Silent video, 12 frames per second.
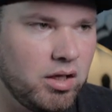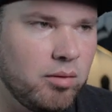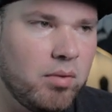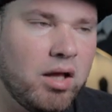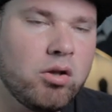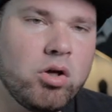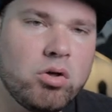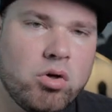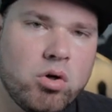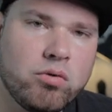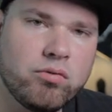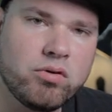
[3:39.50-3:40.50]
I'll go
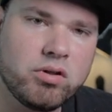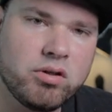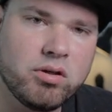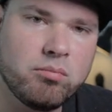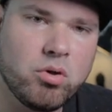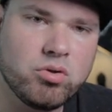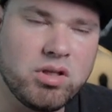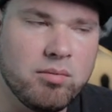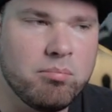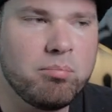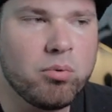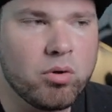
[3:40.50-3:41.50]
over the most
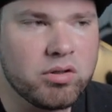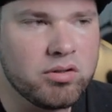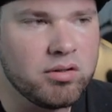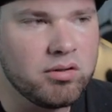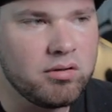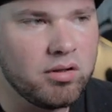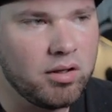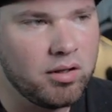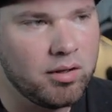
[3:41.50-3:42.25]
important